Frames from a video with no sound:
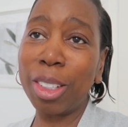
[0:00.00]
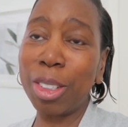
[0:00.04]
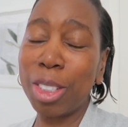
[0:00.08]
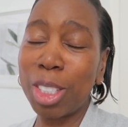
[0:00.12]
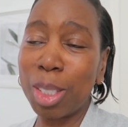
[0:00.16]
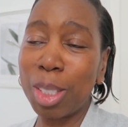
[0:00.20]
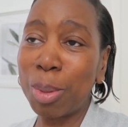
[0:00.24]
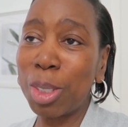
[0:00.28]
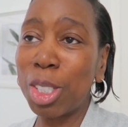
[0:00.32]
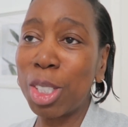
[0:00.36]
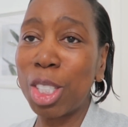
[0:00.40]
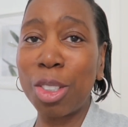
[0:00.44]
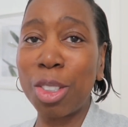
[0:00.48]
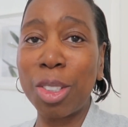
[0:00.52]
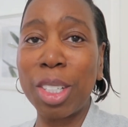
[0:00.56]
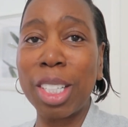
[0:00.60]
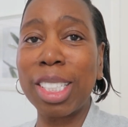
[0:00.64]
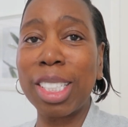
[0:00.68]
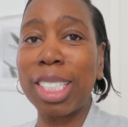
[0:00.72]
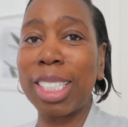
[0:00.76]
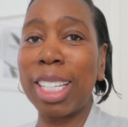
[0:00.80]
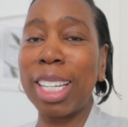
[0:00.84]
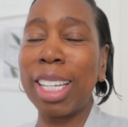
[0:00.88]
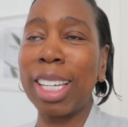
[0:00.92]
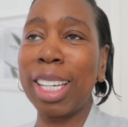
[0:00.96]
Our Christmas
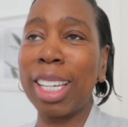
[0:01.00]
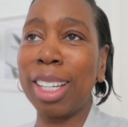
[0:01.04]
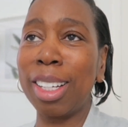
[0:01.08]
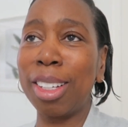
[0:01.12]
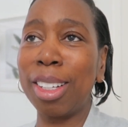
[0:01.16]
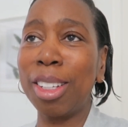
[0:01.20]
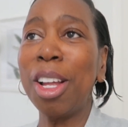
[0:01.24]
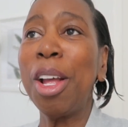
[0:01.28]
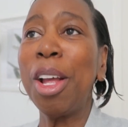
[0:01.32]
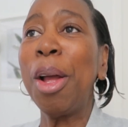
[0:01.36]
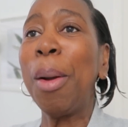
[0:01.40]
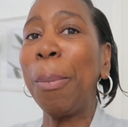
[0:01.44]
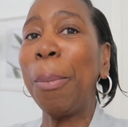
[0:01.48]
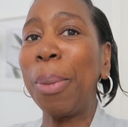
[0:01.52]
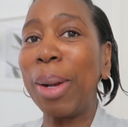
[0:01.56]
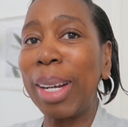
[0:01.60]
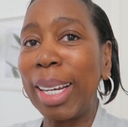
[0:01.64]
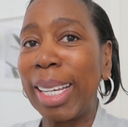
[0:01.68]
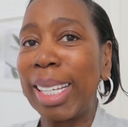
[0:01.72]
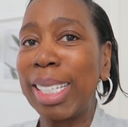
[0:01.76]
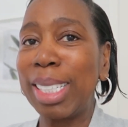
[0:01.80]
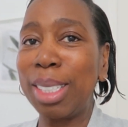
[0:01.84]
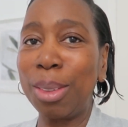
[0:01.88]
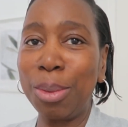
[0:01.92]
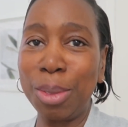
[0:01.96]
tree has taken
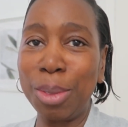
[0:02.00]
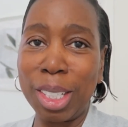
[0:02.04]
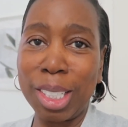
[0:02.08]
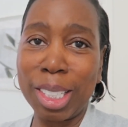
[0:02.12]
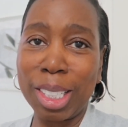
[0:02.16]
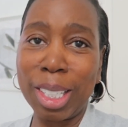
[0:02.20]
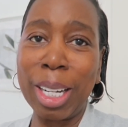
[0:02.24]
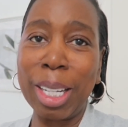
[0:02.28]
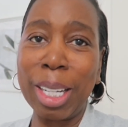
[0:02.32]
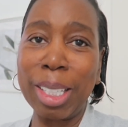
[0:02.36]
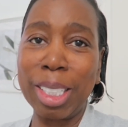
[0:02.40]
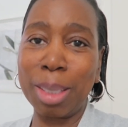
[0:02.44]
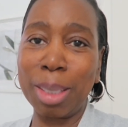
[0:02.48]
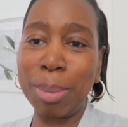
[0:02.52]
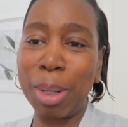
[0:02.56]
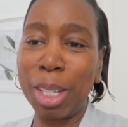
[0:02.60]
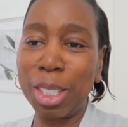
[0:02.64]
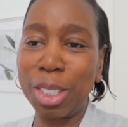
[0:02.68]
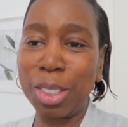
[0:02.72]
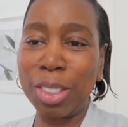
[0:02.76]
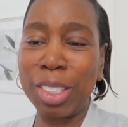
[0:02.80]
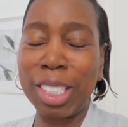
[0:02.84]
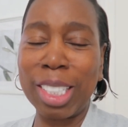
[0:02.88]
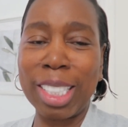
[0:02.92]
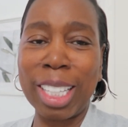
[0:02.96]
place of this item,
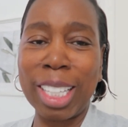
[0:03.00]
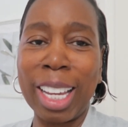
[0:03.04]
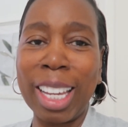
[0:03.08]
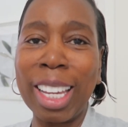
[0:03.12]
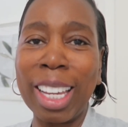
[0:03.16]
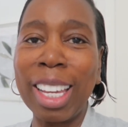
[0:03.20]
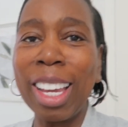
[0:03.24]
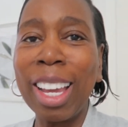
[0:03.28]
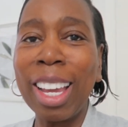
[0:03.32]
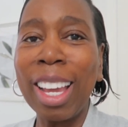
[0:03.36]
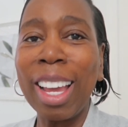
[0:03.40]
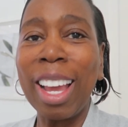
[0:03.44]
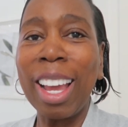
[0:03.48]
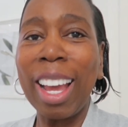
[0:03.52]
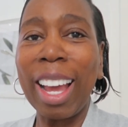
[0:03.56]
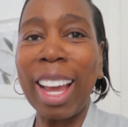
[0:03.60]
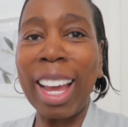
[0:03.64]
I should say.